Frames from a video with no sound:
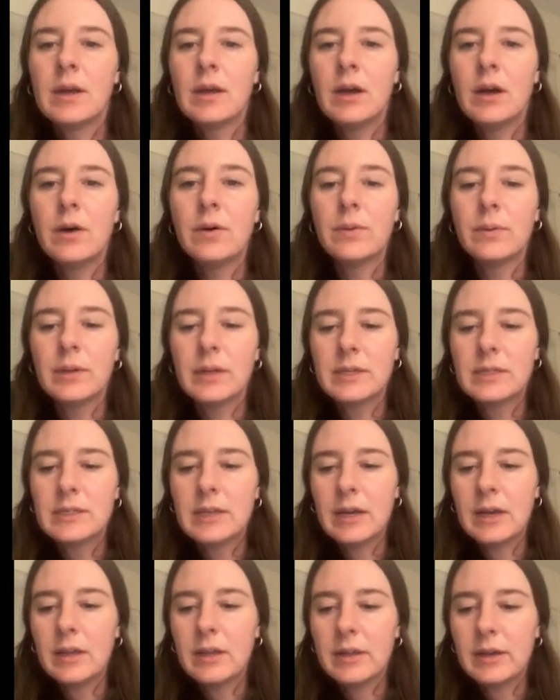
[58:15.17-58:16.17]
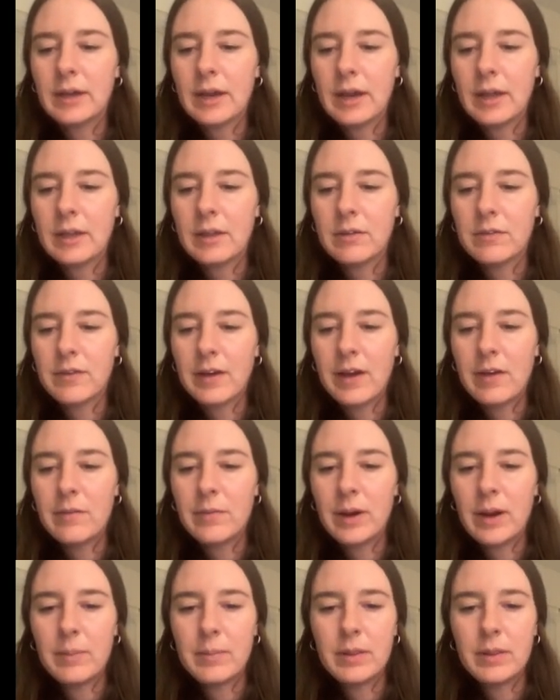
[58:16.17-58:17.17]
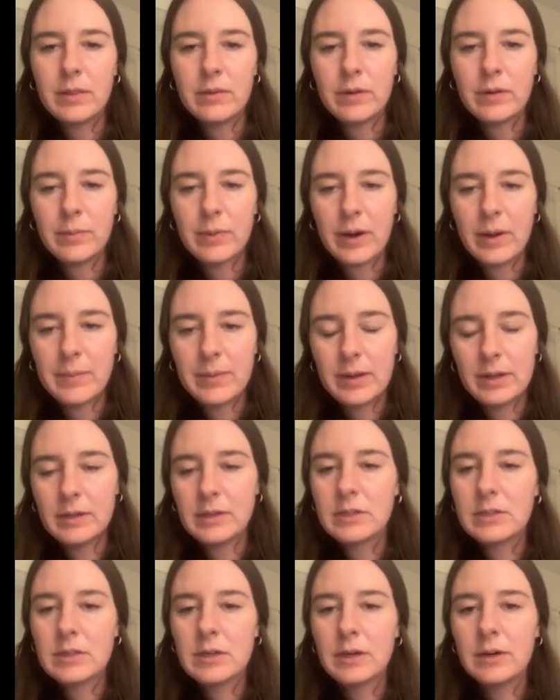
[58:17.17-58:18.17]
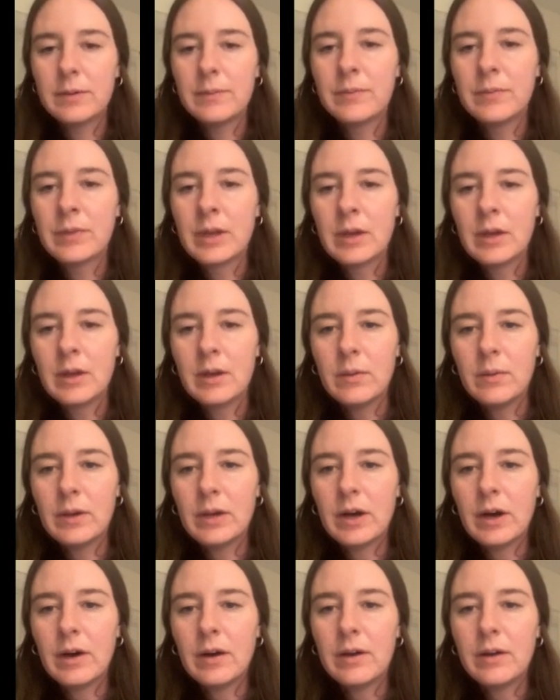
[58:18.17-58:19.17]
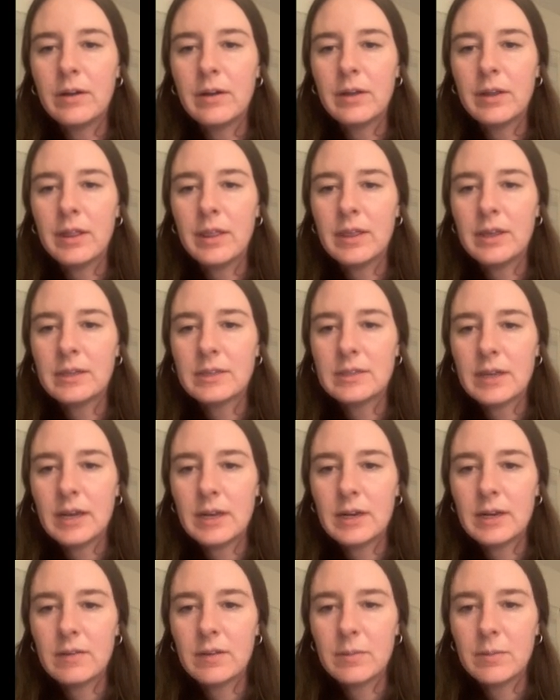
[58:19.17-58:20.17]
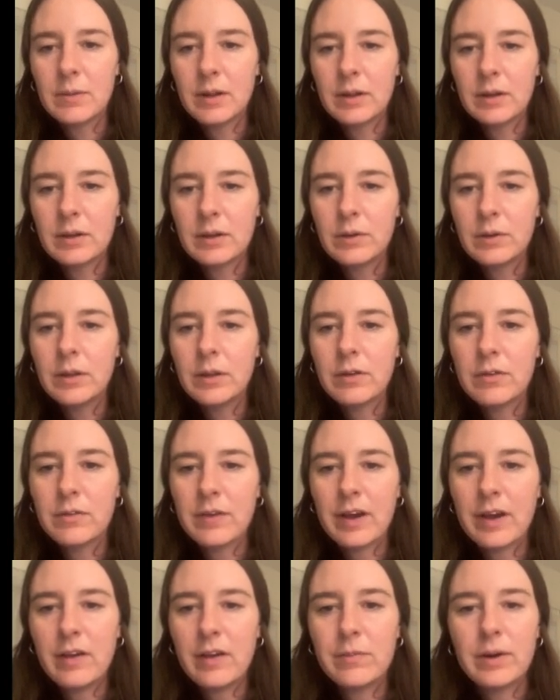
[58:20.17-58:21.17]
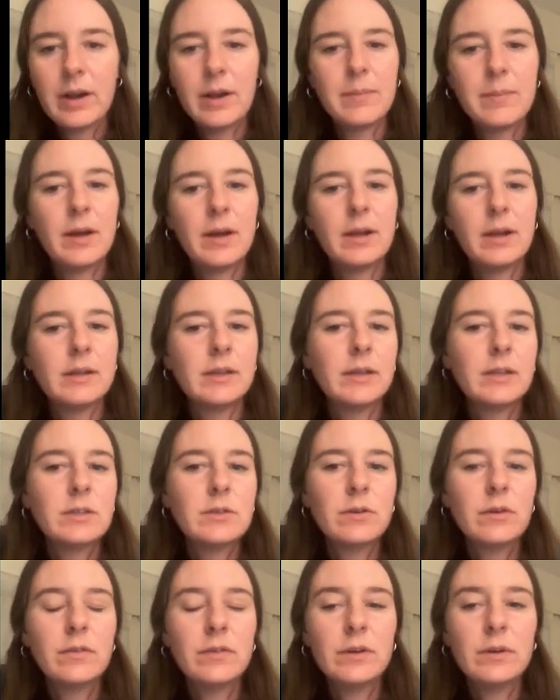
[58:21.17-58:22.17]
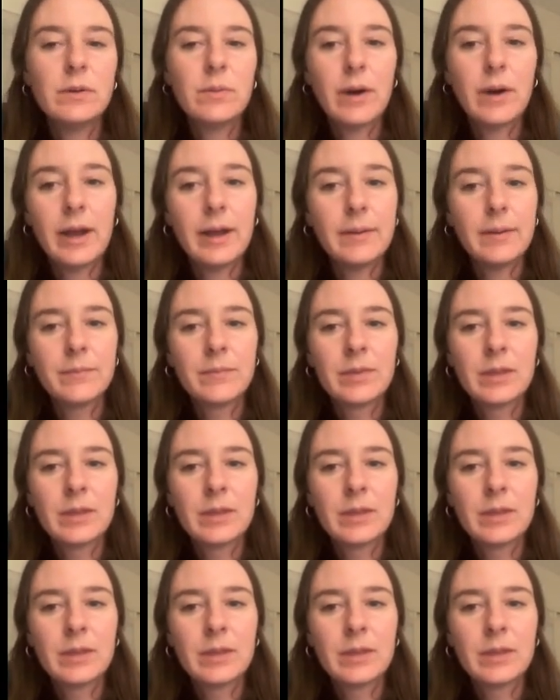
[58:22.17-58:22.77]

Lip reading: Oh, let's take a look at the 5' and 3' end. So we call this end of the molecule the 5' end, and let's review why.